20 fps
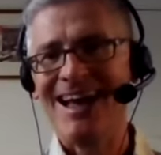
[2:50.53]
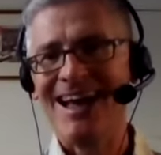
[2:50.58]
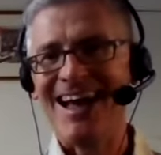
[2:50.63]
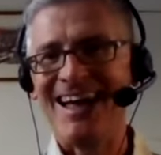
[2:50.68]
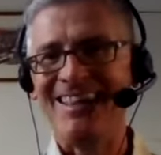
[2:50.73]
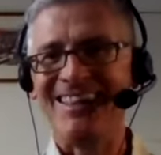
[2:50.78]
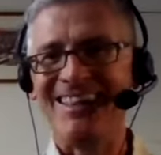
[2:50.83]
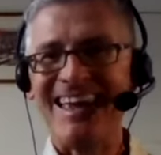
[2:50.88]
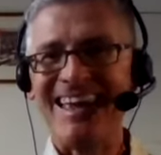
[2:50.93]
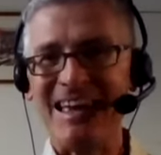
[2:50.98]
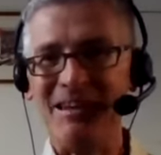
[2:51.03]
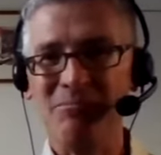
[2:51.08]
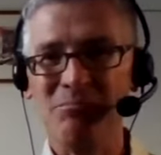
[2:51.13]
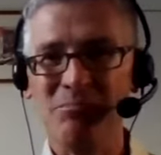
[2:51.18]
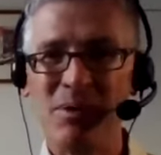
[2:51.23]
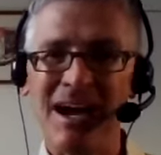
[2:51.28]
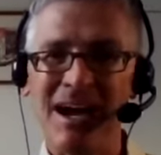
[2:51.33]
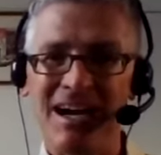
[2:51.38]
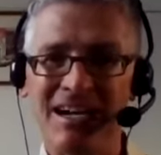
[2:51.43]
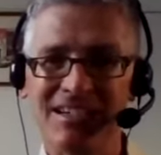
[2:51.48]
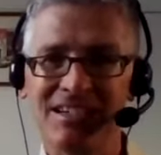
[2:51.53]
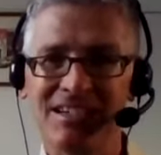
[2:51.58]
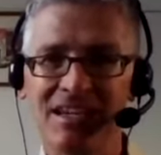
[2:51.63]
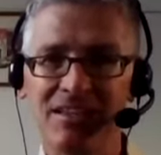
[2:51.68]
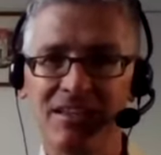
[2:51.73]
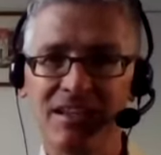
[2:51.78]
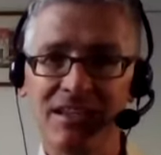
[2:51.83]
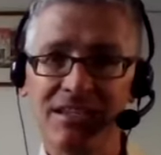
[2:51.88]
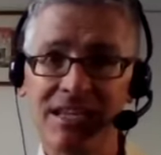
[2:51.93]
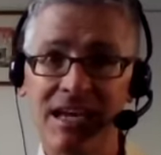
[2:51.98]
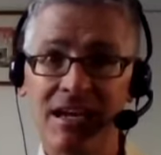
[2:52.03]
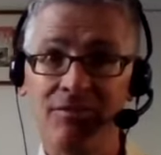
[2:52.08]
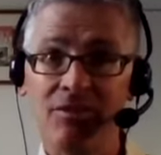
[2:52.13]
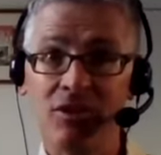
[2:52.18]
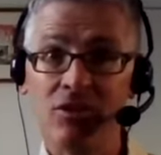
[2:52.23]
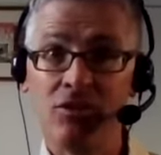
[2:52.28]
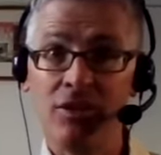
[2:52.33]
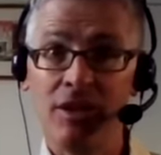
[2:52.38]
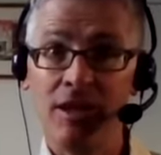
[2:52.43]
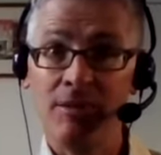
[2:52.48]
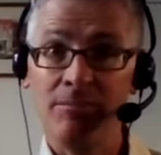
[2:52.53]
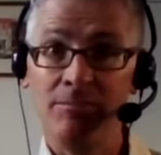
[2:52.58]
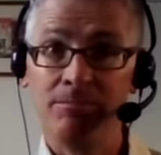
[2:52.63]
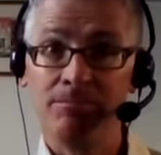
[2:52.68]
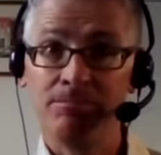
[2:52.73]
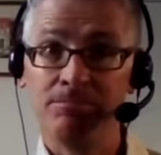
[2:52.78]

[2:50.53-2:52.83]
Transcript: and the impact that it's having on them.